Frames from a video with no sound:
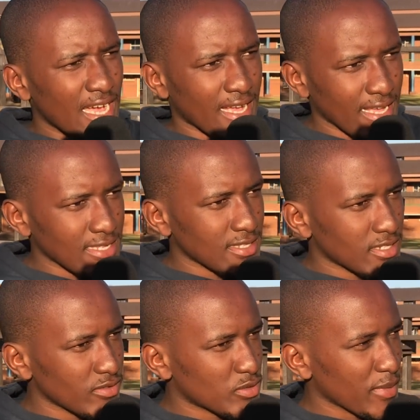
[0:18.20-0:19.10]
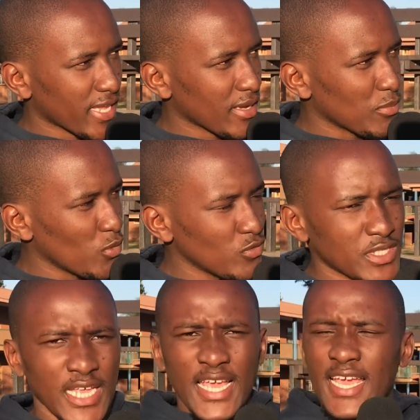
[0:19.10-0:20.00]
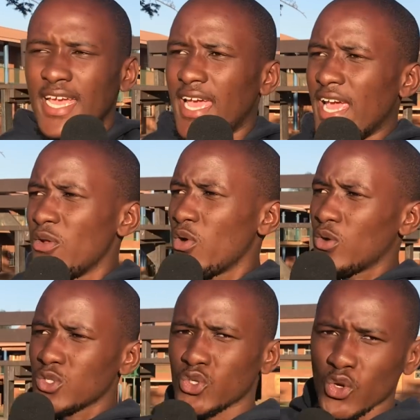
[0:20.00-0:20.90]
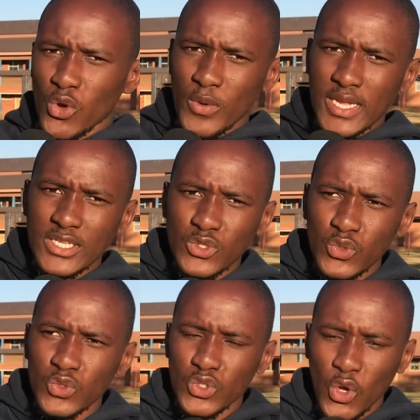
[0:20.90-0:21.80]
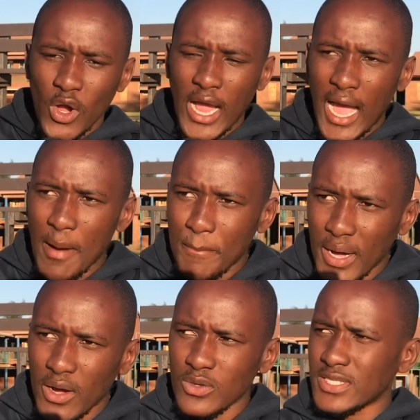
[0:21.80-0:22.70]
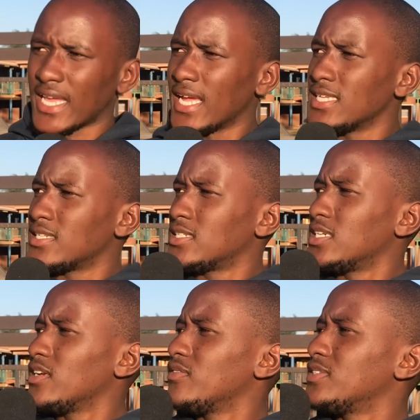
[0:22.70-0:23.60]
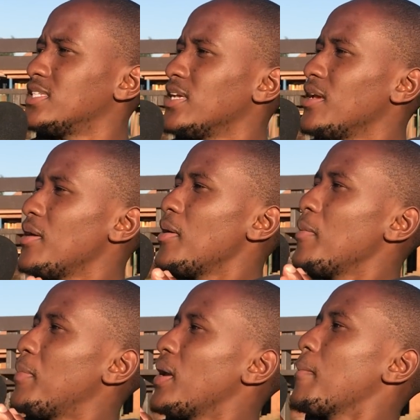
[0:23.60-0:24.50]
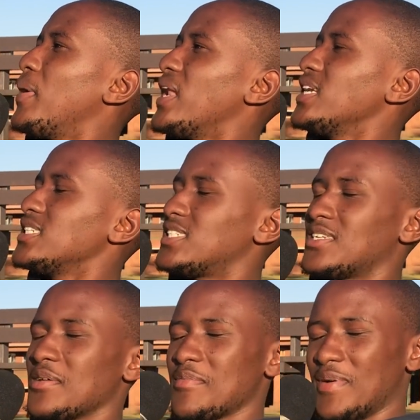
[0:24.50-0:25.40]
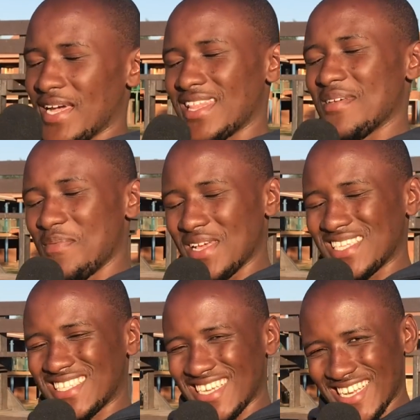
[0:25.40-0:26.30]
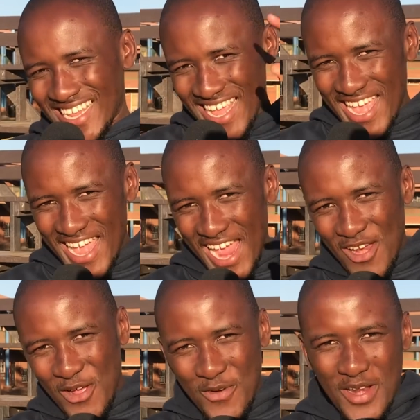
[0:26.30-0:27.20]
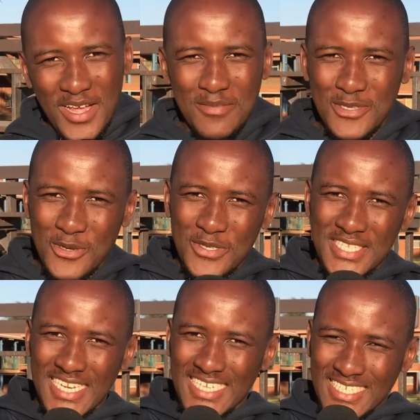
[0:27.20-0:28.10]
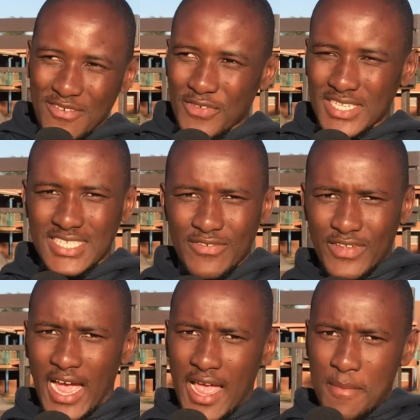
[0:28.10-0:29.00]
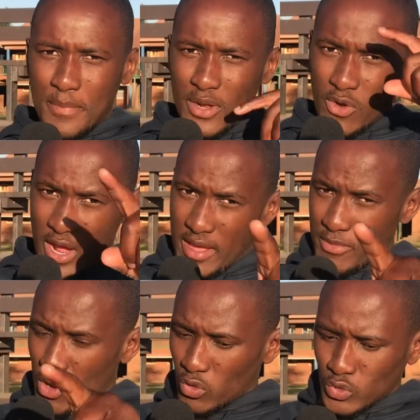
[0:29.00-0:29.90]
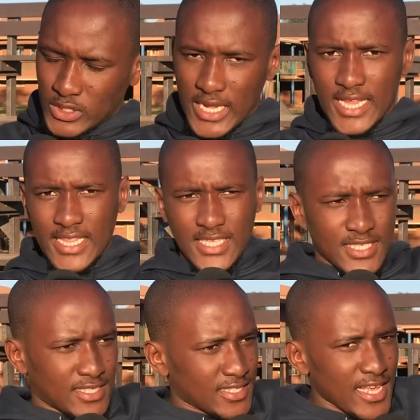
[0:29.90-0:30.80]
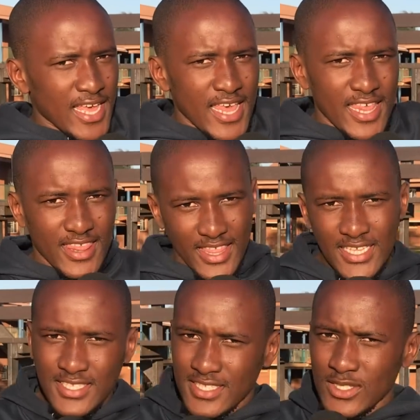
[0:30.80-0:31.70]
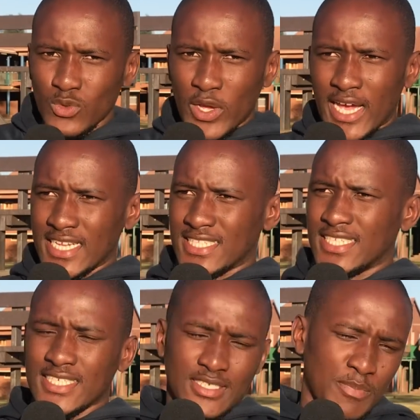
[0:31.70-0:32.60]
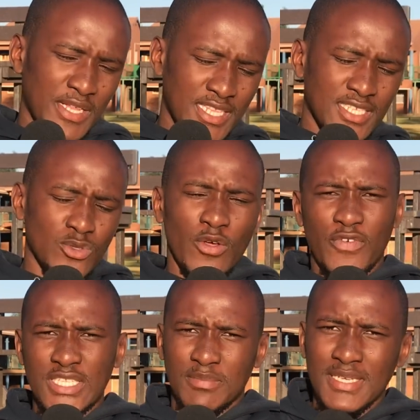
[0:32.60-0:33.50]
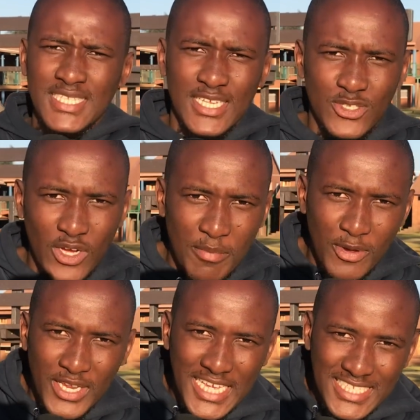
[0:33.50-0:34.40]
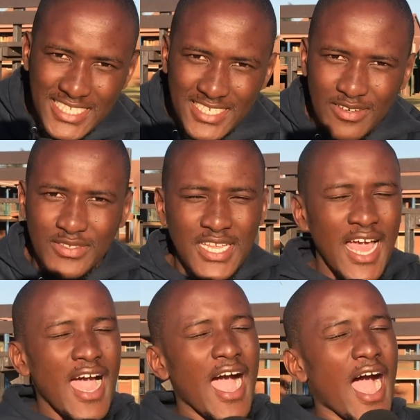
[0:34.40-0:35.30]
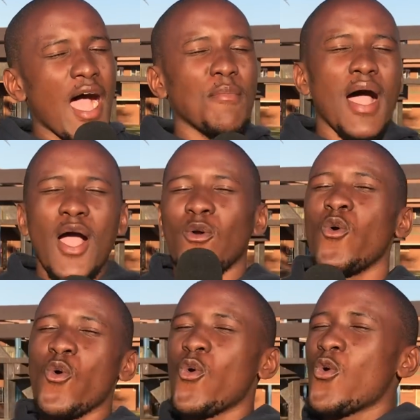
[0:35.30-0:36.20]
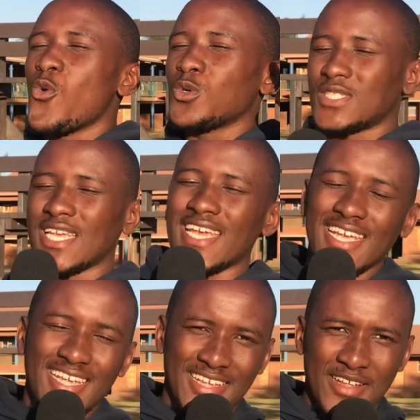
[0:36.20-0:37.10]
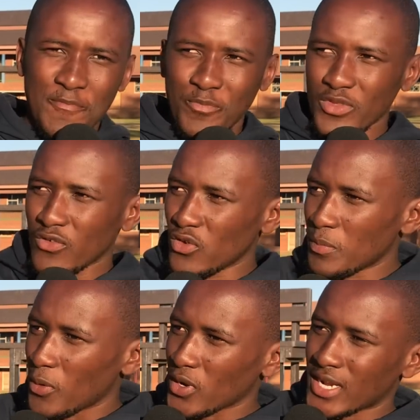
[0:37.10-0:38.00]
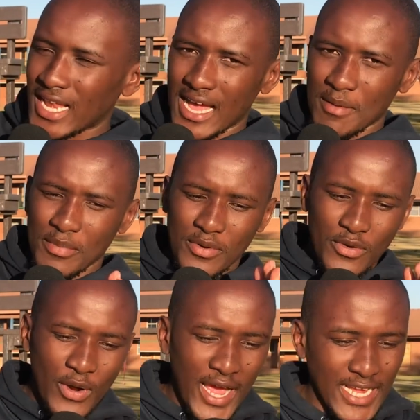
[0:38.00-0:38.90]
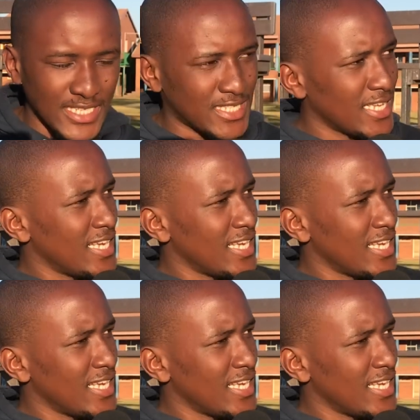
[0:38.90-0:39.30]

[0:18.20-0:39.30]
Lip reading: Kaizer Chiefs making moves. And we're also going to talk about Kaizer Chiefs being punished by the PSL. Hello and welcome to Khosi Nation Fan TV. I am Pelo, I am your host, and this is where I teach. But this is where fans meet and talk about Kaizer Chiefs Amakosi Football Club. Right.